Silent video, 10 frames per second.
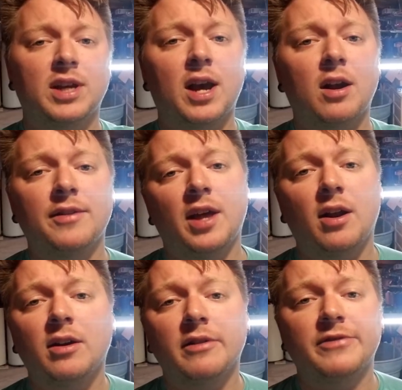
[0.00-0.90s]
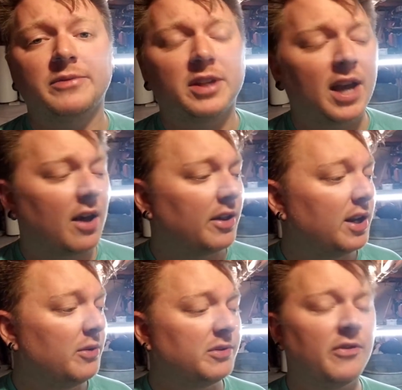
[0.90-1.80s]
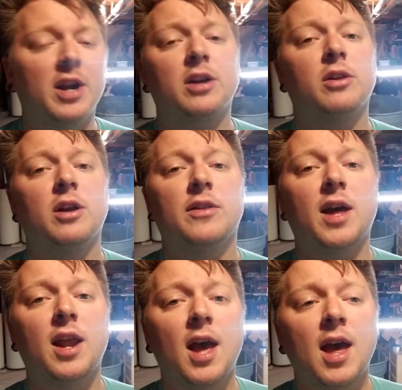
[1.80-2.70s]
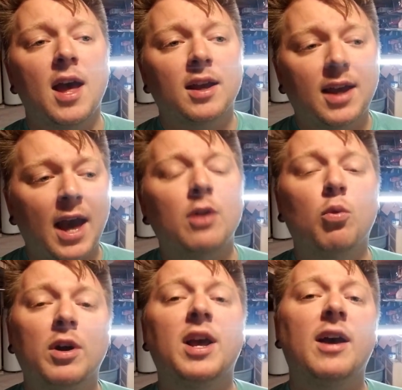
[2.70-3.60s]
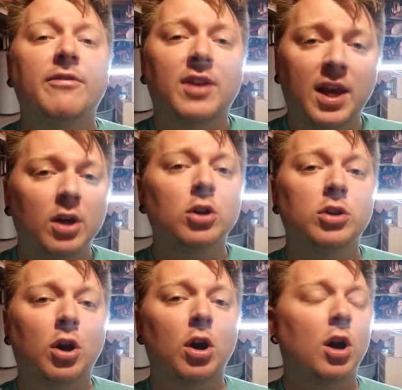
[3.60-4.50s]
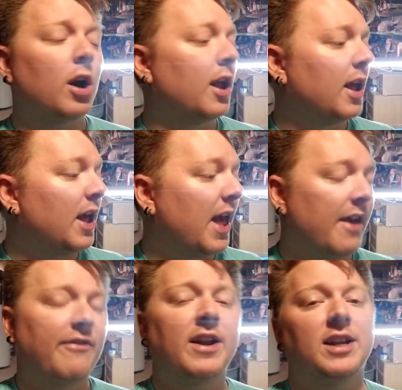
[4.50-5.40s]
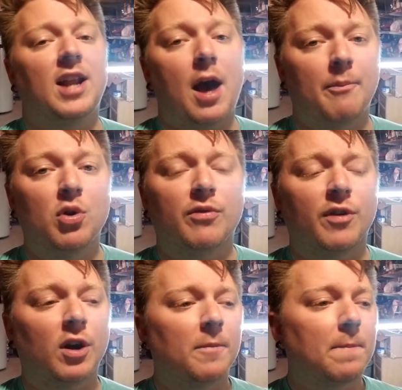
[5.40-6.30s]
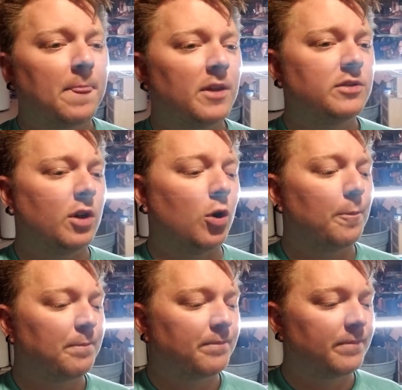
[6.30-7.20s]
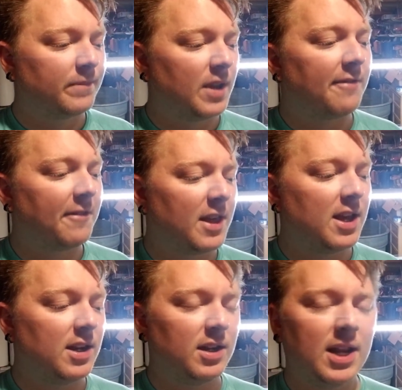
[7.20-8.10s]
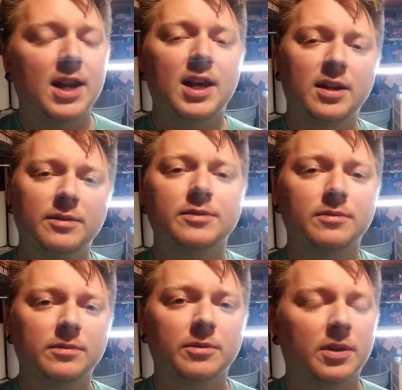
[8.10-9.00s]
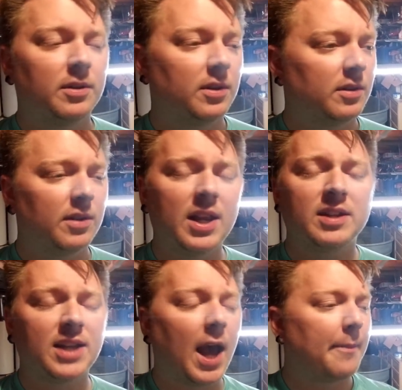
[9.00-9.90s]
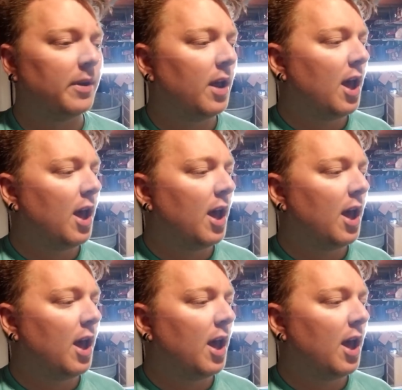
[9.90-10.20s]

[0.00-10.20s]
I got her in that 150 gallon, it was very clear that Ken would have killed her if I did not move her. So definitely needed needed to happen.